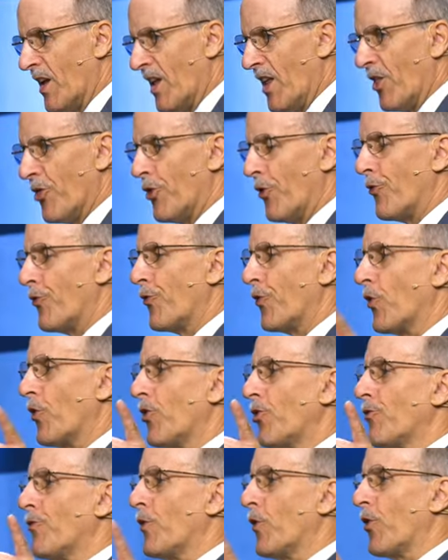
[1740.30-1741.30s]
The
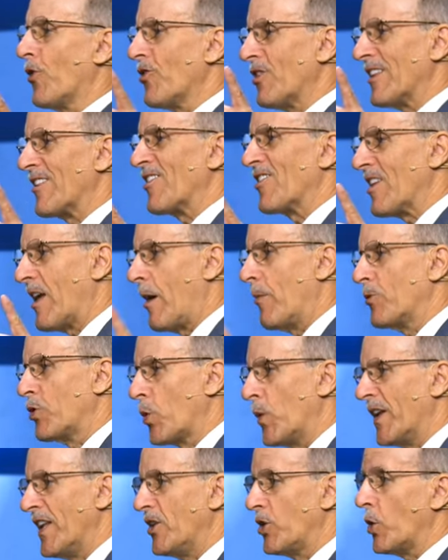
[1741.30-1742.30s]
first verse in Psalm
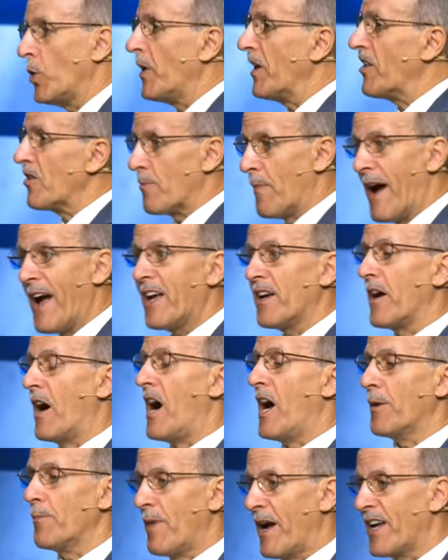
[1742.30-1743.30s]
22 is, My
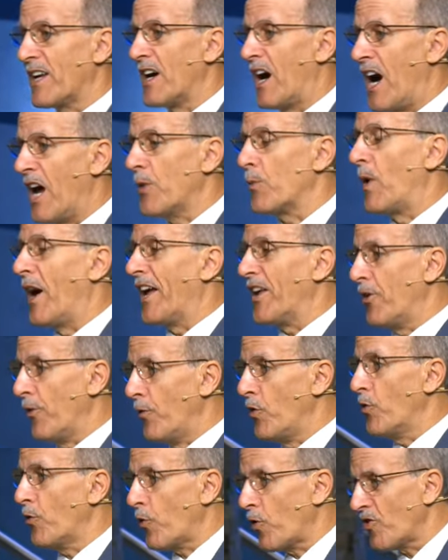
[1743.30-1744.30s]
God, my God, why have
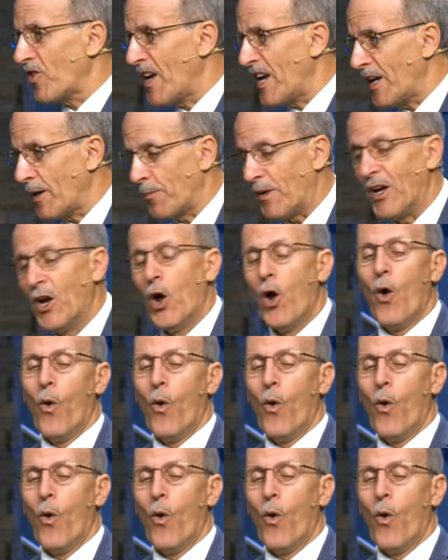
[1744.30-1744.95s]
you forsaken me?